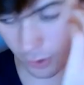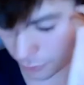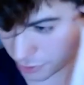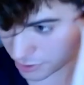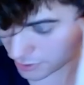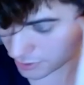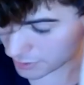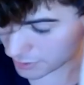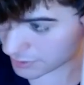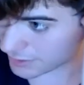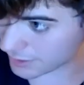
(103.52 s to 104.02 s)
which
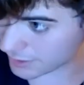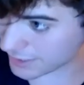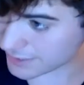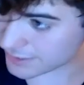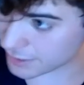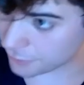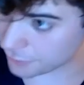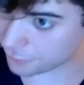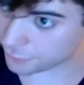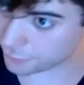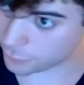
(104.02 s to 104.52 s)
is it's
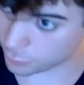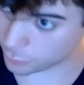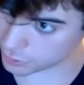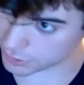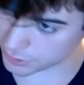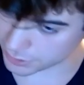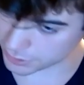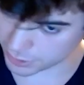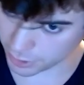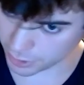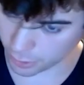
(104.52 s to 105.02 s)
difficult
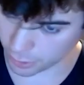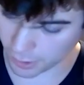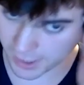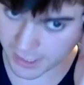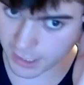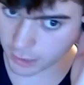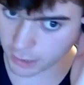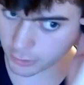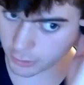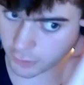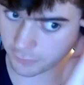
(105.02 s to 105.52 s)
because, I
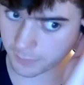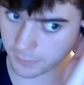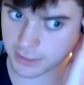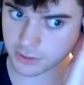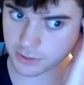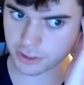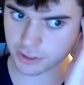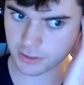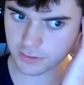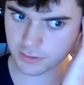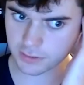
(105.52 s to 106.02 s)
get a lot of
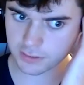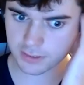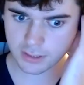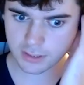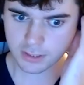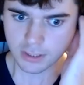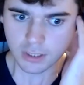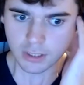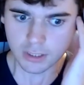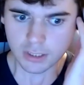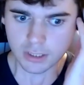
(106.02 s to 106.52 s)
messages,
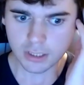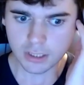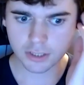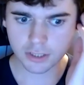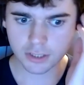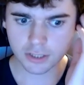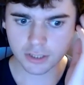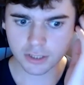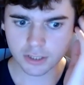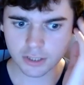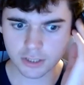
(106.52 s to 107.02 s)

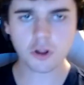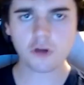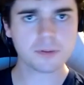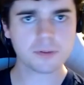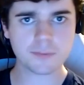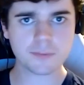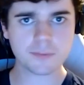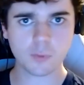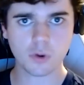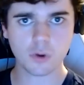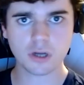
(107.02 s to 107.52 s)
from a lot of
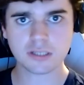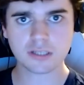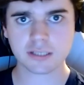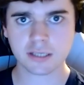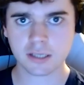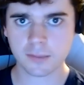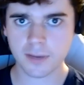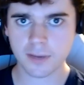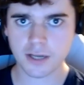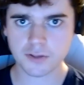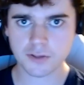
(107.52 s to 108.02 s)
people
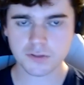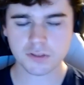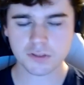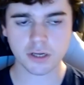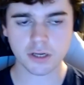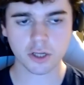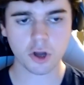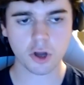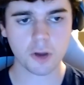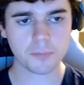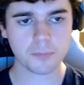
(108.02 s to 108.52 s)
asking about
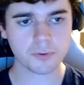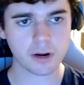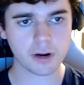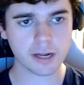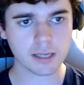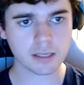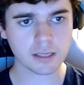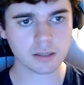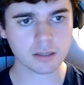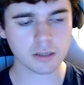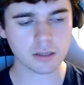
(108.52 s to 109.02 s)
starting
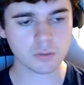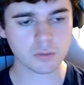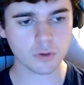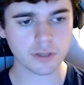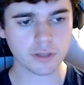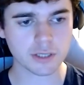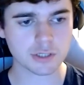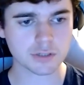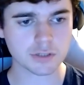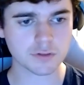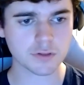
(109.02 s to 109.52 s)
copywriting and what
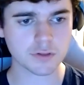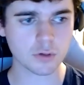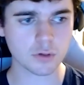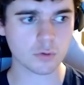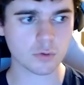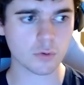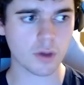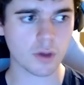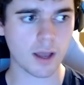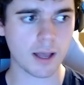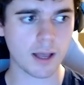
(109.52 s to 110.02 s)
they should
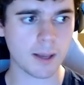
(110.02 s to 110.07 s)
do.